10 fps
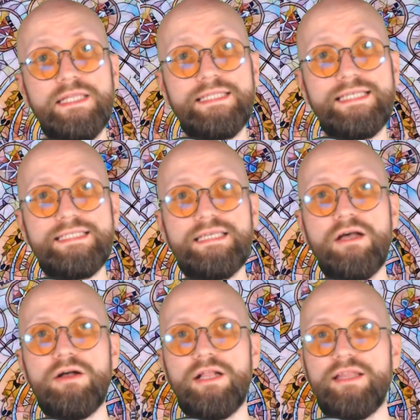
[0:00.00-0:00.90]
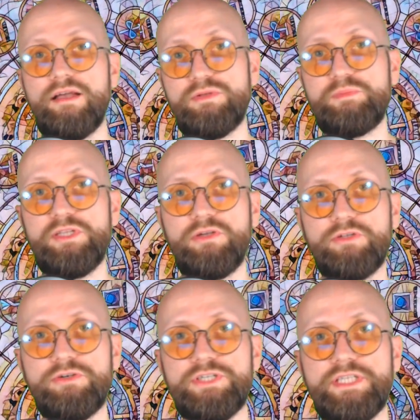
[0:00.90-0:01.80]
This allows me to
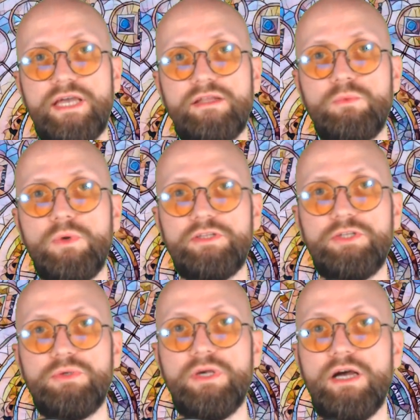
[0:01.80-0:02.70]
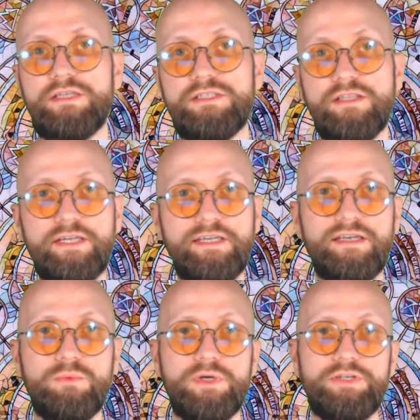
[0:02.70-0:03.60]
understand what you guys like
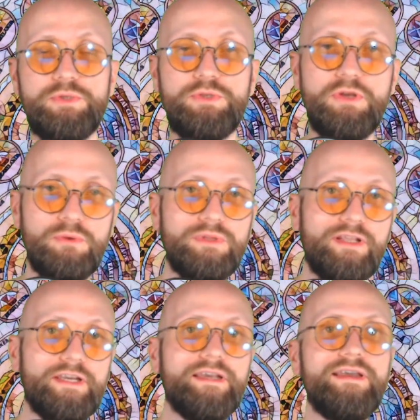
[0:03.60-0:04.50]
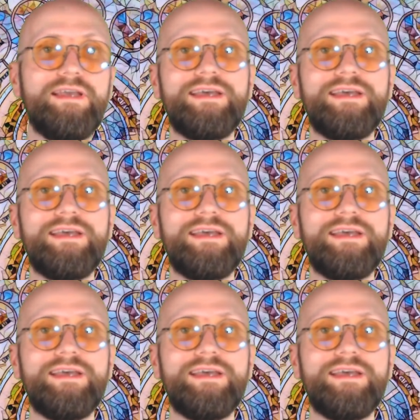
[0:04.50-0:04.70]
and what you don't like,